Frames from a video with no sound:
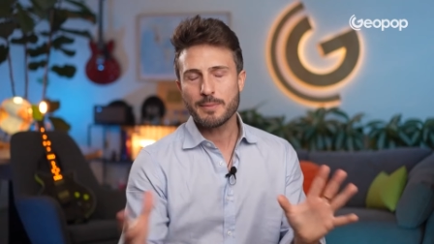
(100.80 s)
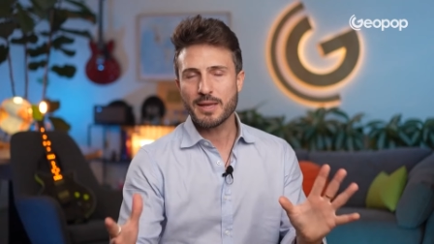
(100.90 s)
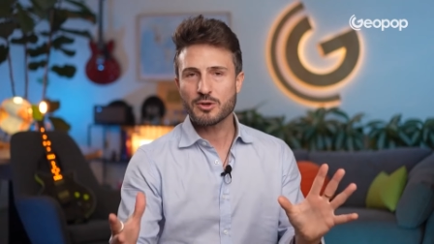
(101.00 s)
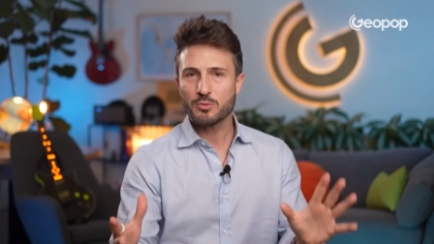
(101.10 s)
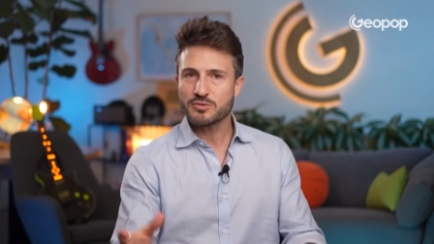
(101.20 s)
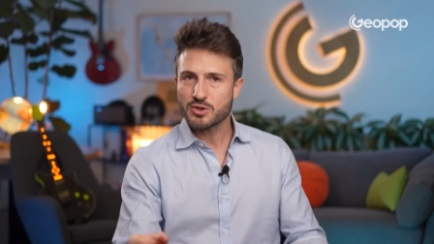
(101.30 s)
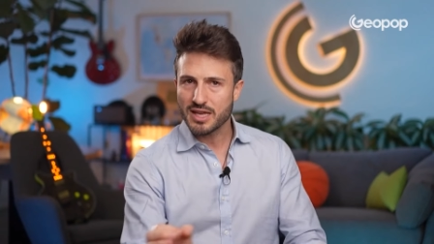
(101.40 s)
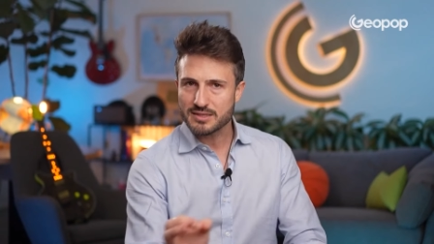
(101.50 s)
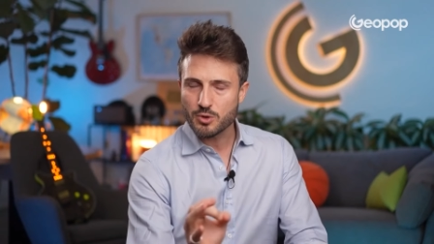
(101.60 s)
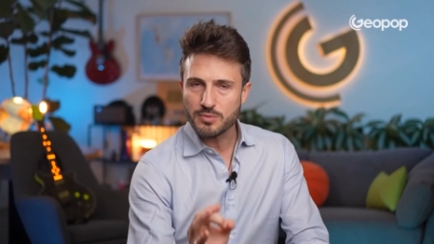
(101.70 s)
Now that we've looked
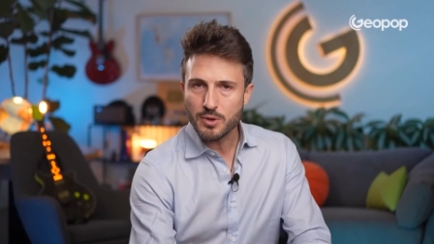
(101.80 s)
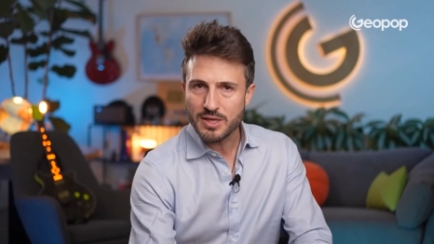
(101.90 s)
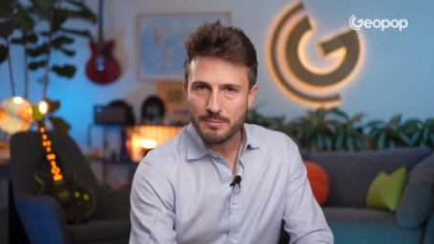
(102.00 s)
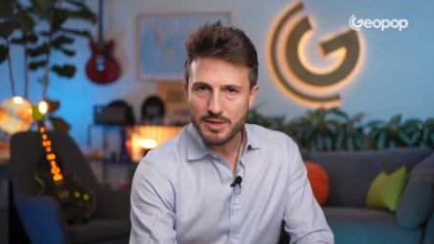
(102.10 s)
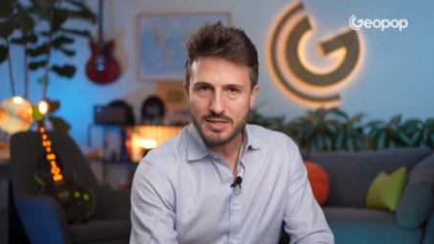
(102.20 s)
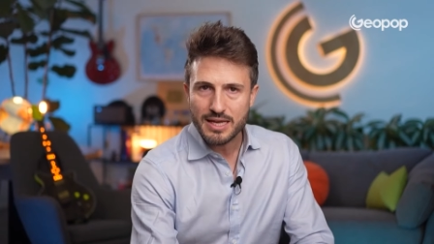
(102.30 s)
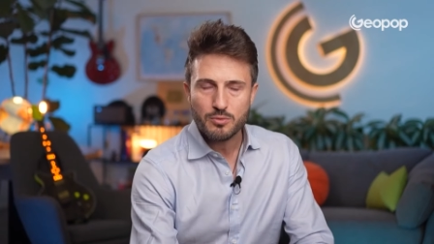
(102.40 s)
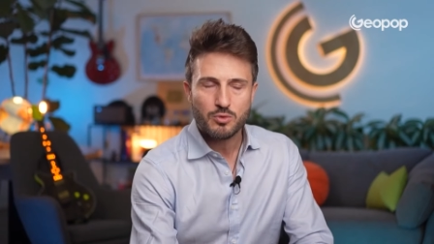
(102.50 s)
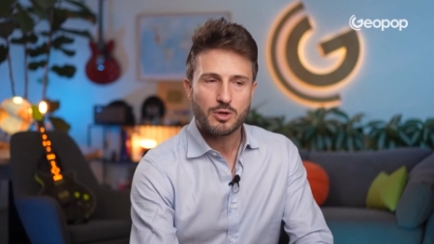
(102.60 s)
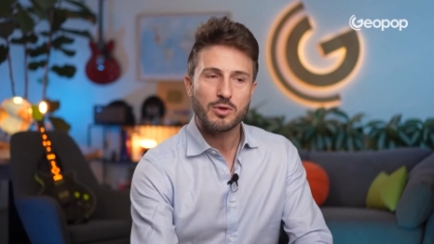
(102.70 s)
at the overall numbers, let's
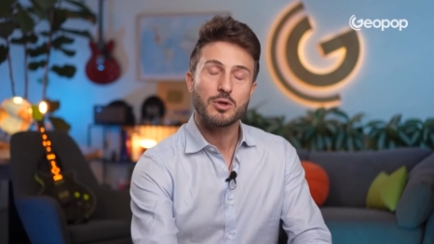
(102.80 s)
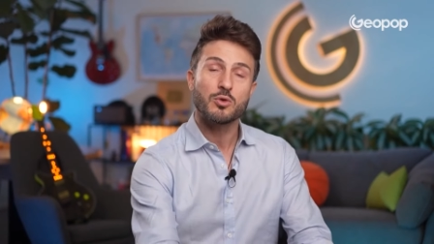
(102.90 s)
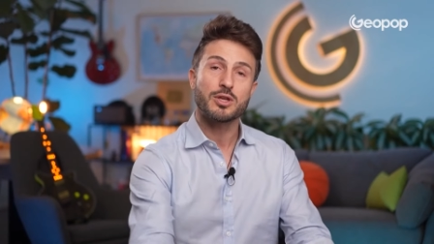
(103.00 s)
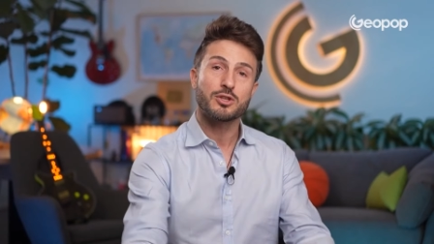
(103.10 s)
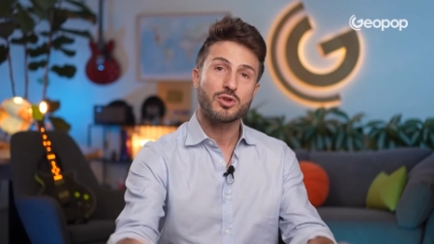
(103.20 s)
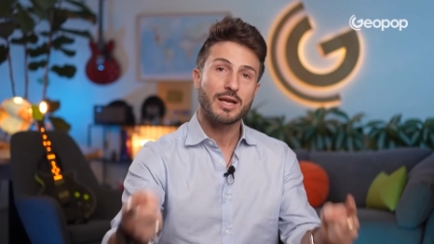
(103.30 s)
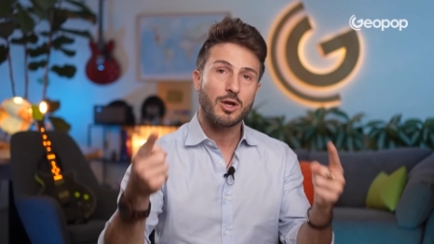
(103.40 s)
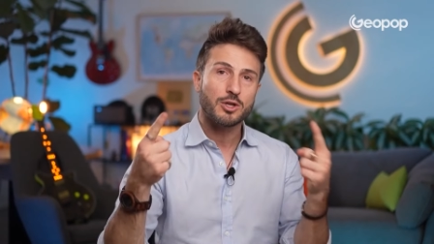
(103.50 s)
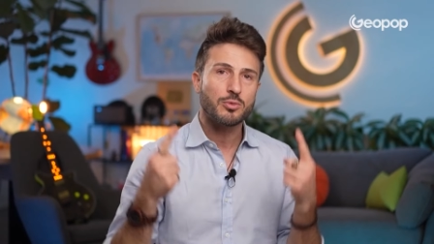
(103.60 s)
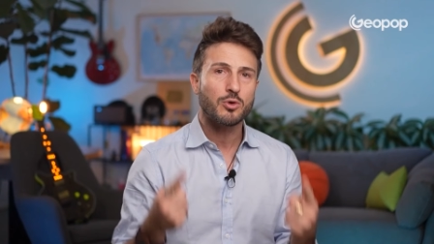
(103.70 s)
move on to the nuclear strike
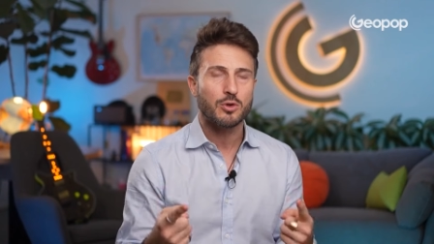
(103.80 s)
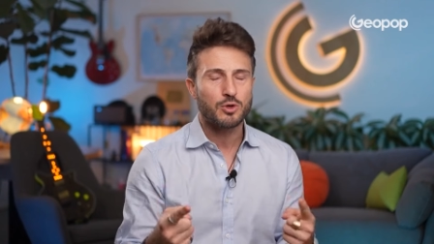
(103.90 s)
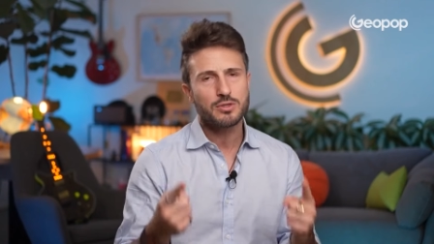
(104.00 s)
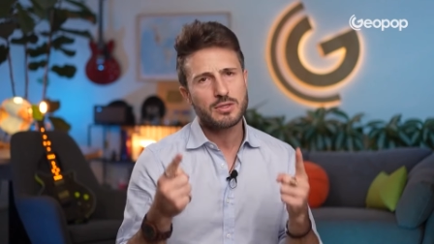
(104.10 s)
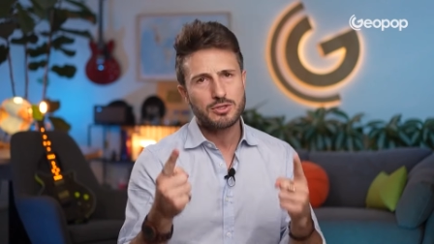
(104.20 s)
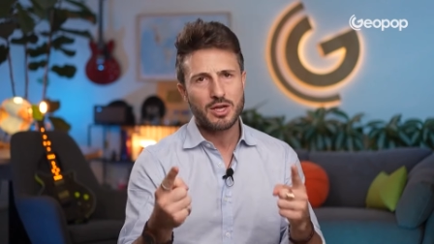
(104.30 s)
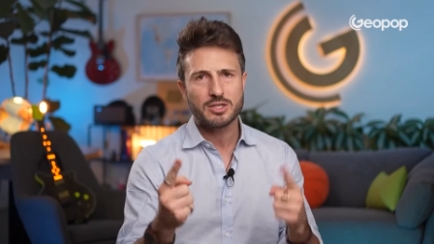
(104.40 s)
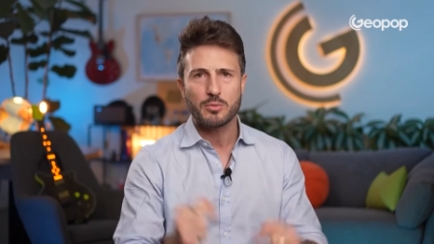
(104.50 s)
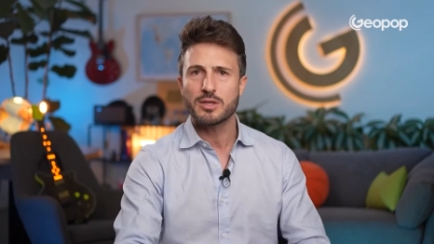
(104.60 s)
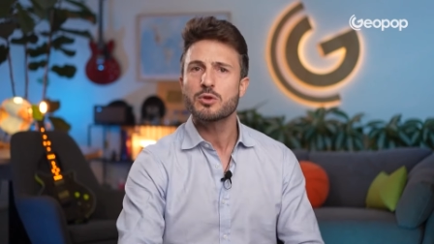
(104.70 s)
launch protocols,
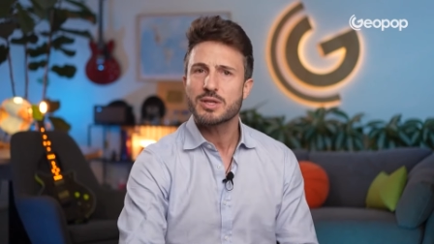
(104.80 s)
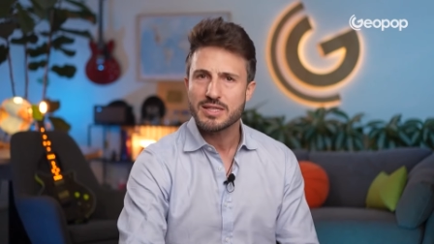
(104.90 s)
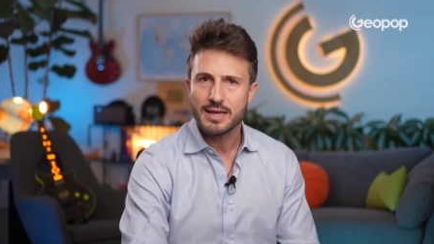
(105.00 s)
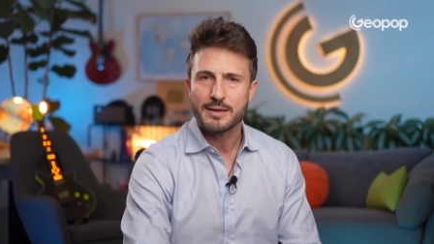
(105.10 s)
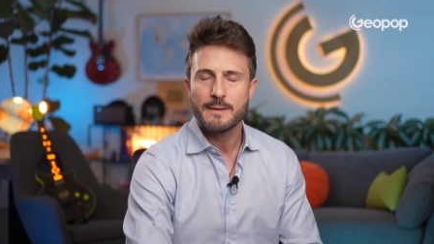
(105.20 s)
starting with the USA.